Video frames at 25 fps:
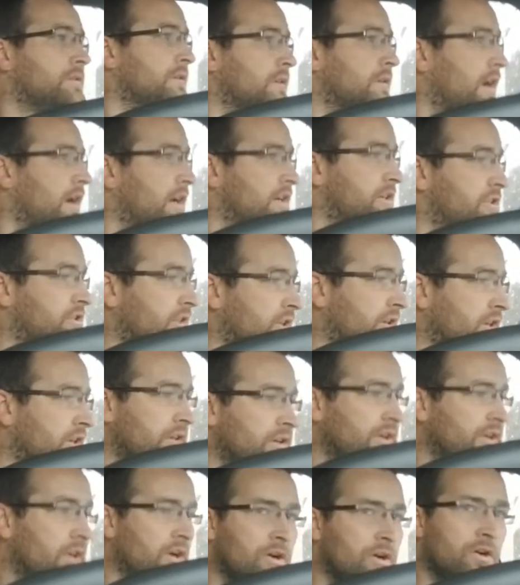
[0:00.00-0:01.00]
I should have
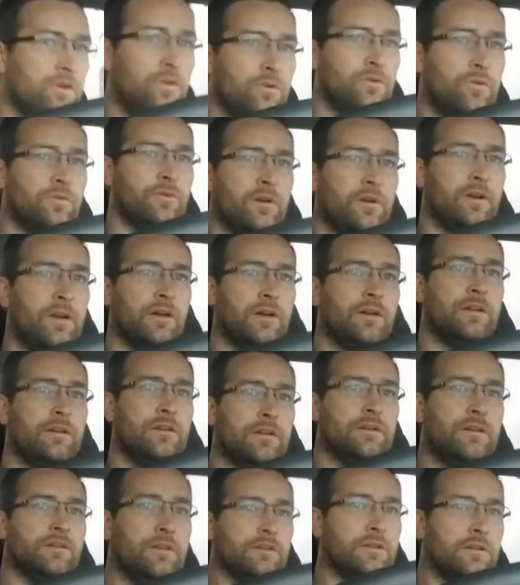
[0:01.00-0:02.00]
known.
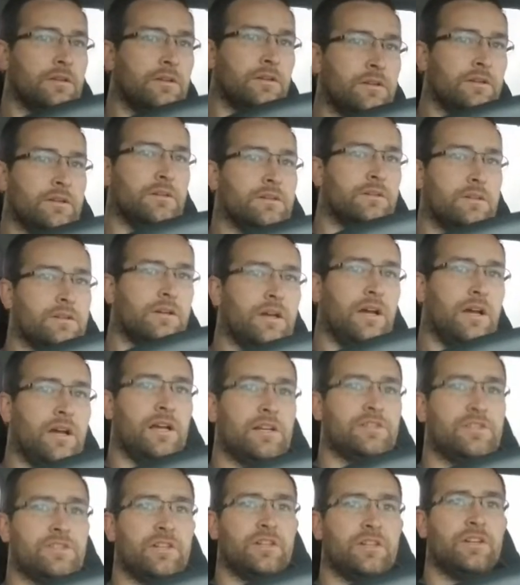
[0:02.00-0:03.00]
I
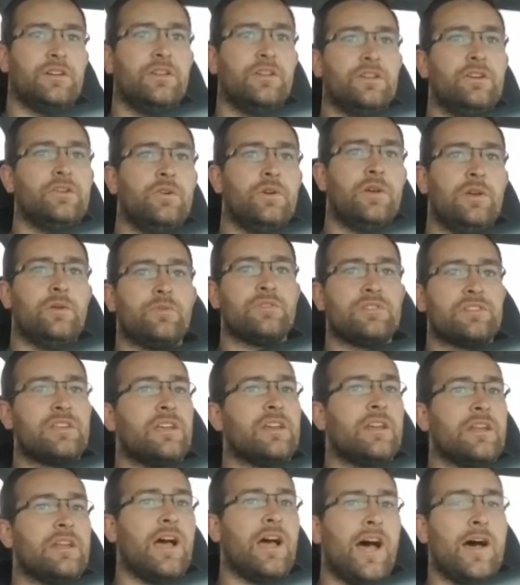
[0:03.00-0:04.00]
should have knew he was
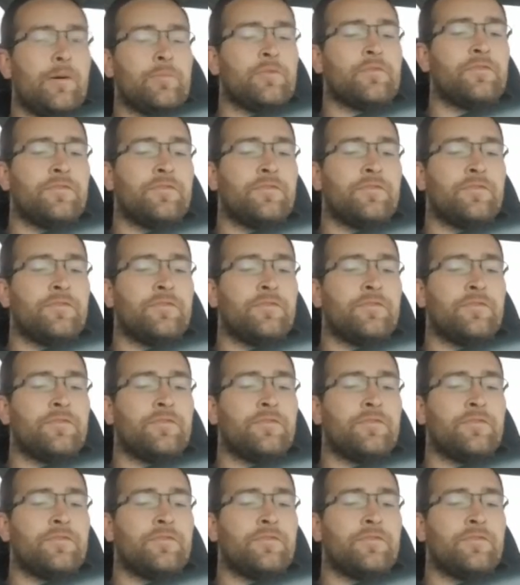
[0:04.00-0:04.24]
going to hop in